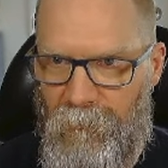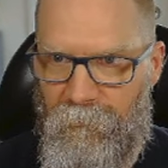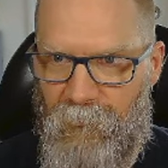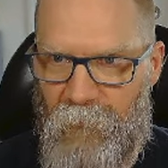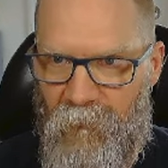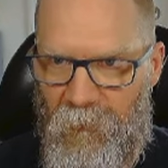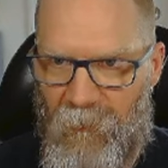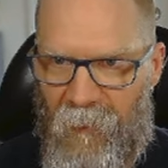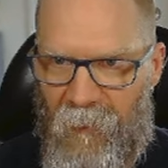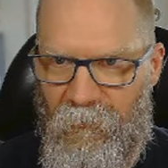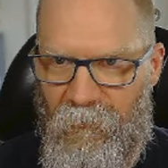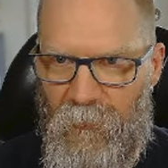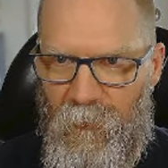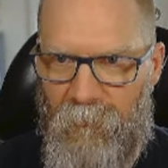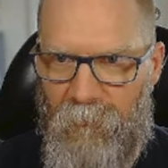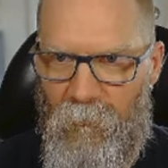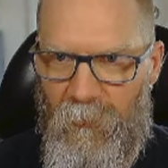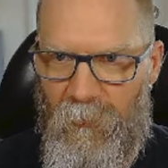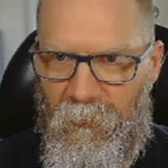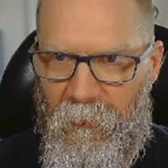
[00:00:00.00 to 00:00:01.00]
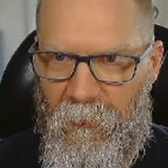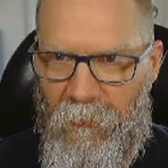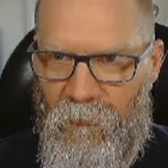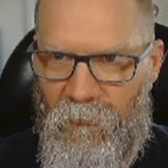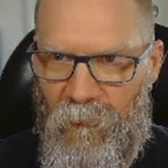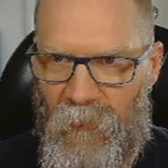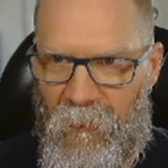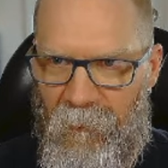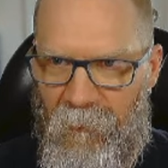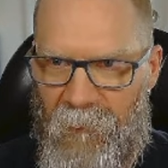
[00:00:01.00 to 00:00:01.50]
So that's good. We're going to
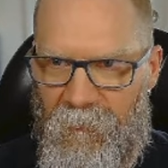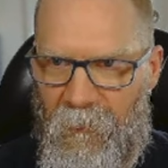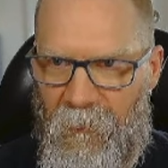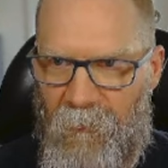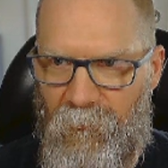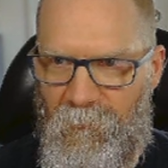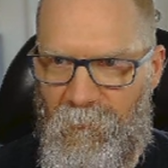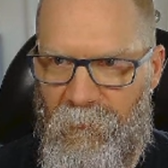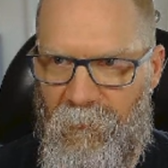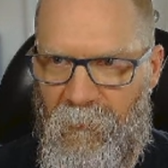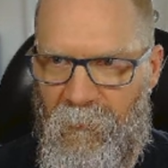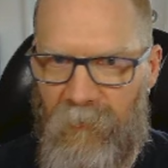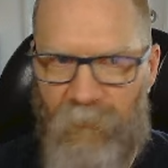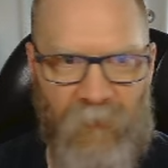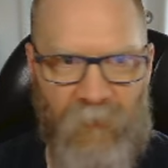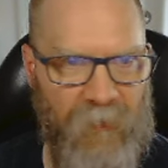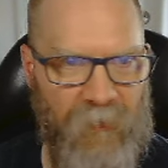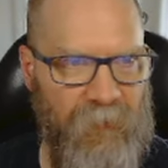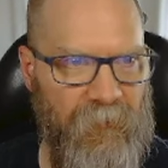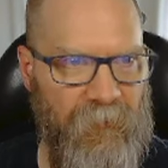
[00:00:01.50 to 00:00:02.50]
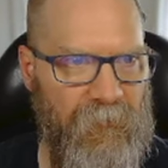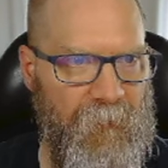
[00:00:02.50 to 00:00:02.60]
shrink that down just to keep this